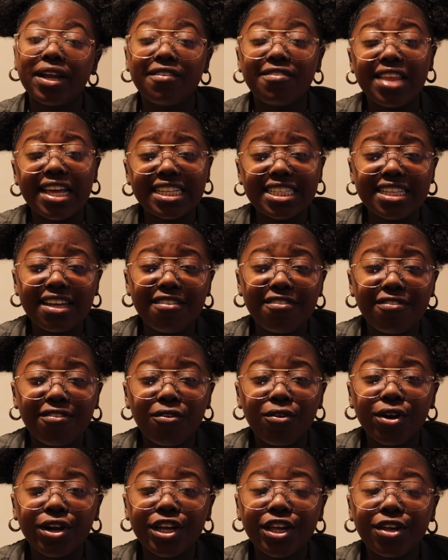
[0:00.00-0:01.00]
if that's not
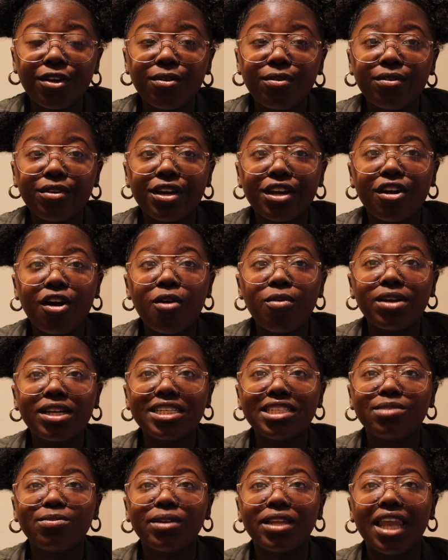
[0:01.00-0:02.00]
for you, you can
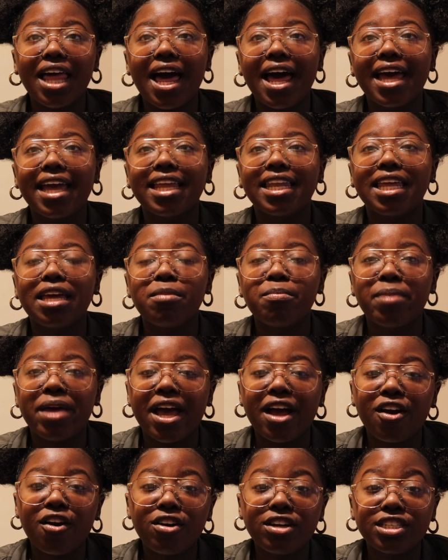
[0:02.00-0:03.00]
always rely and lean
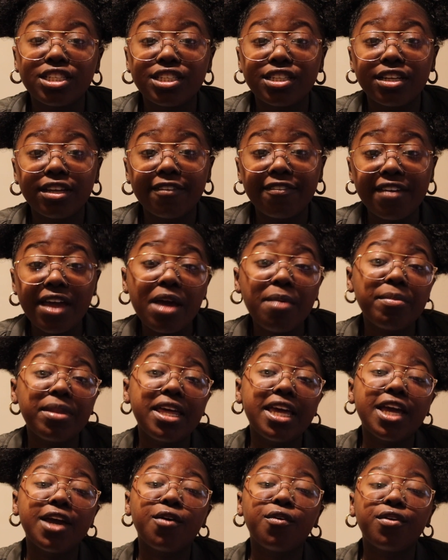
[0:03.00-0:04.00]
back onto
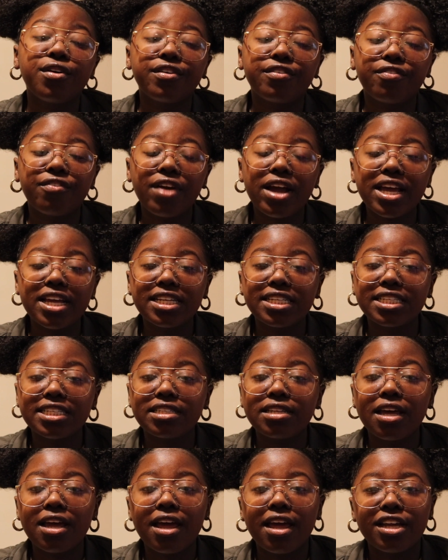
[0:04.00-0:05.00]
family or
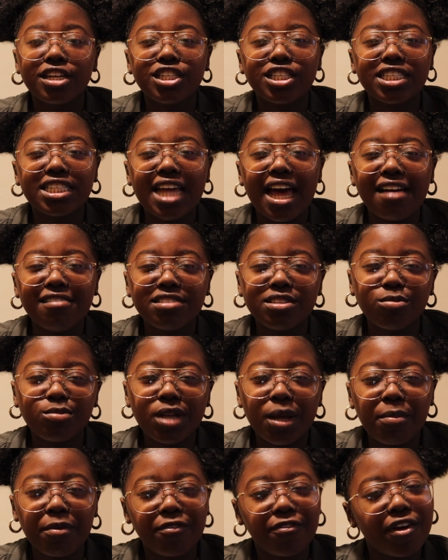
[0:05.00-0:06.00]
friends. Just have some
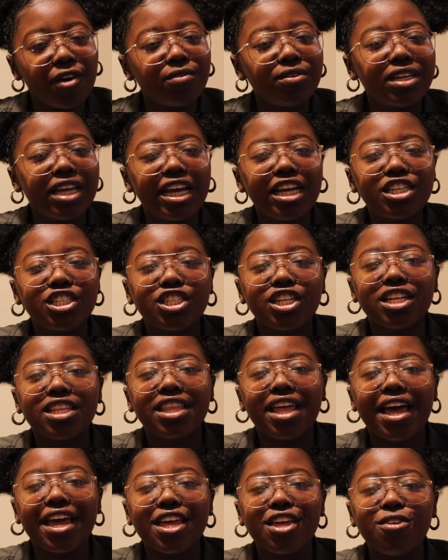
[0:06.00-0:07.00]
type of foundation
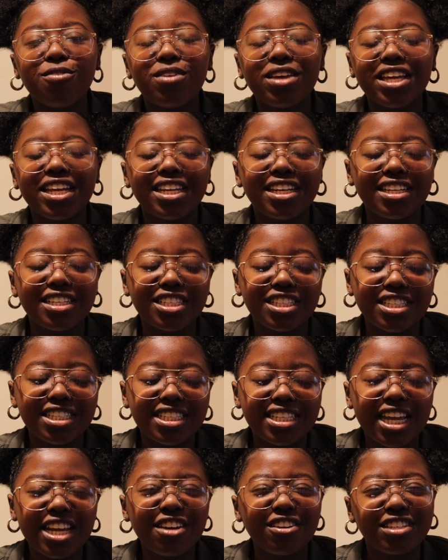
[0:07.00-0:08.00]
that you can
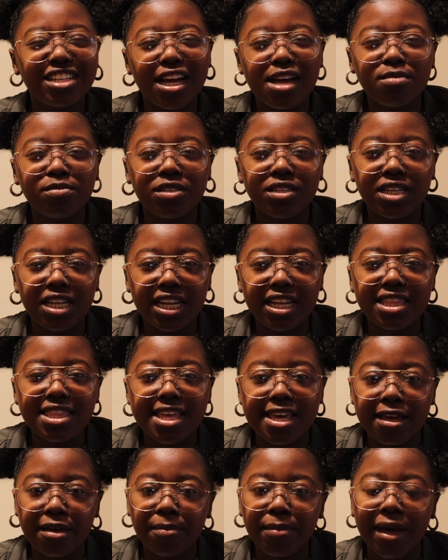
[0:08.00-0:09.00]
just, in your times of need,
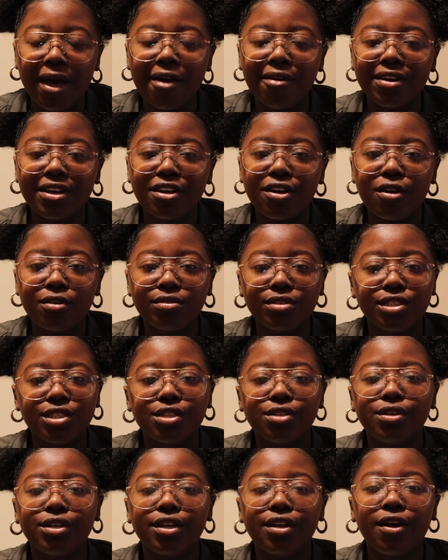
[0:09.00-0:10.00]
think about and go
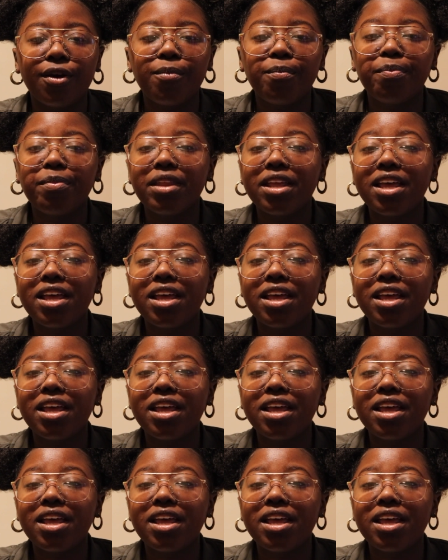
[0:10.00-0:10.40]
to, you know?